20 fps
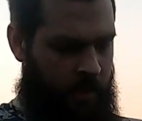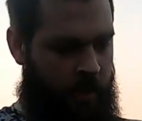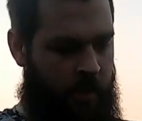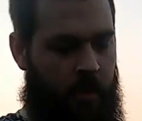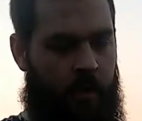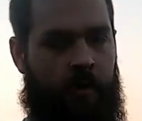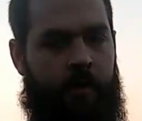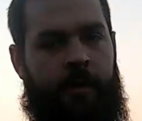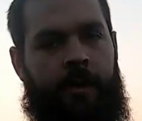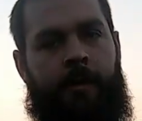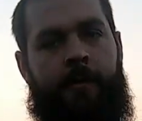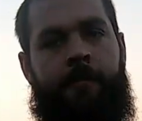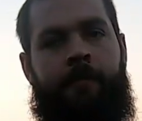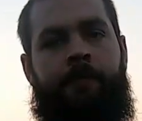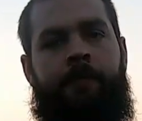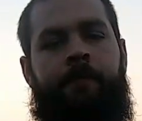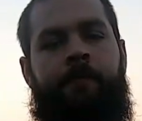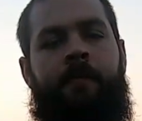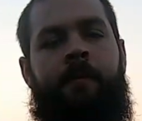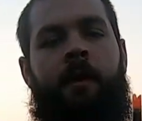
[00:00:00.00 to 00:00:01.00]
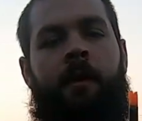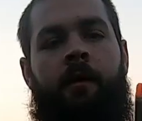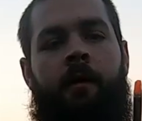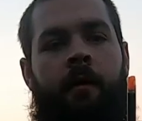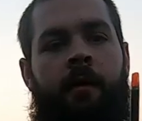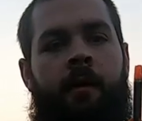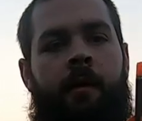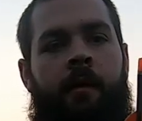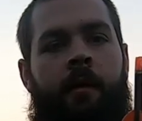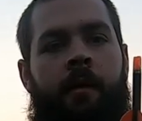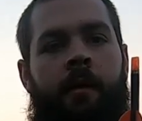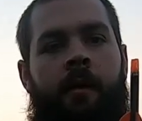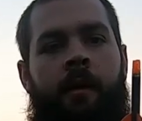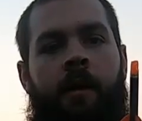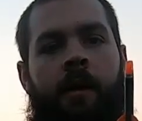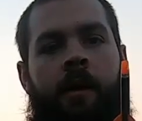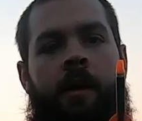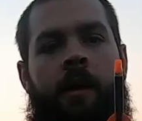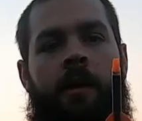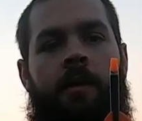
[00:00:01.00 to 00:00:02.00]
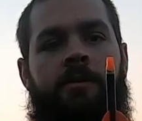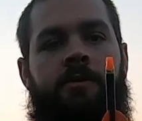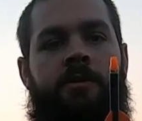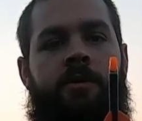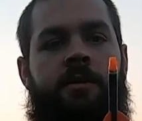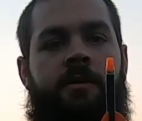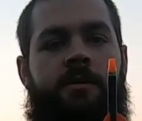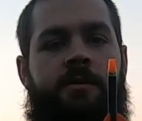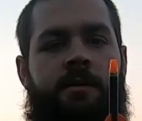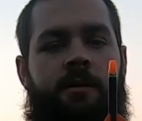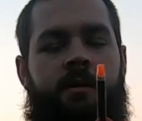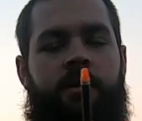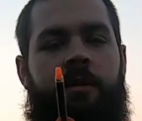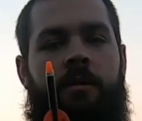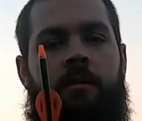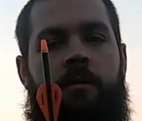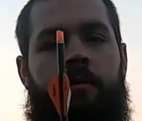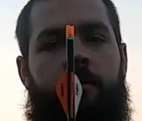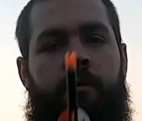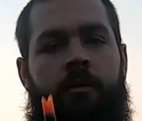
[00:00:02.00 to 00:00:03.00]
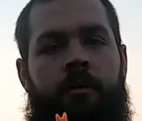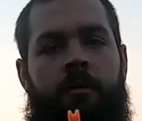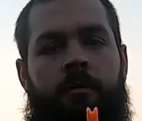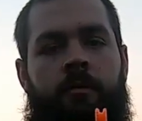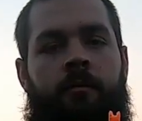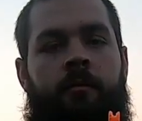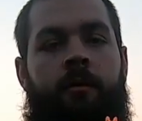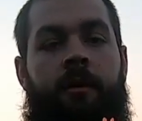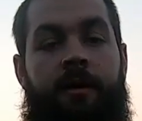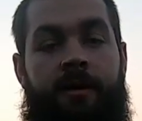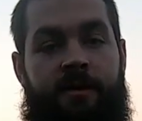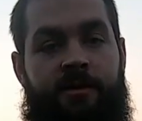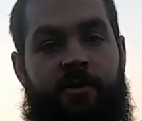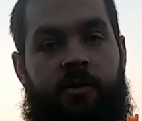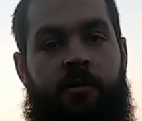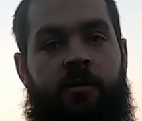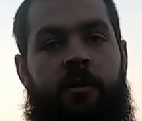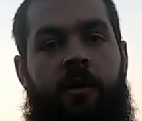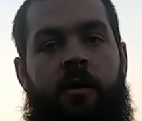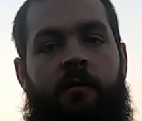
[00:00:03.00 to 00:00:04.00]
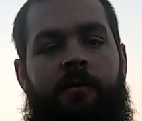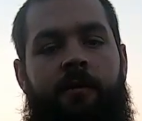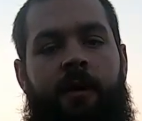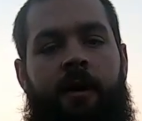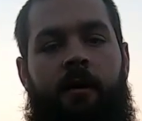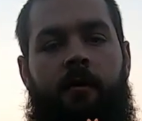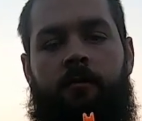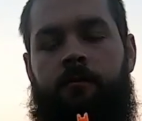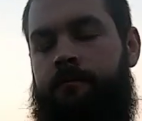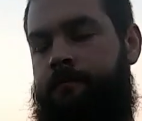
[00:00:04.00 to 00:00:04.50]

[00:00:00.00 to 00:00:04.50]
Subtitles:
Okay. As you can see, it is turned off now.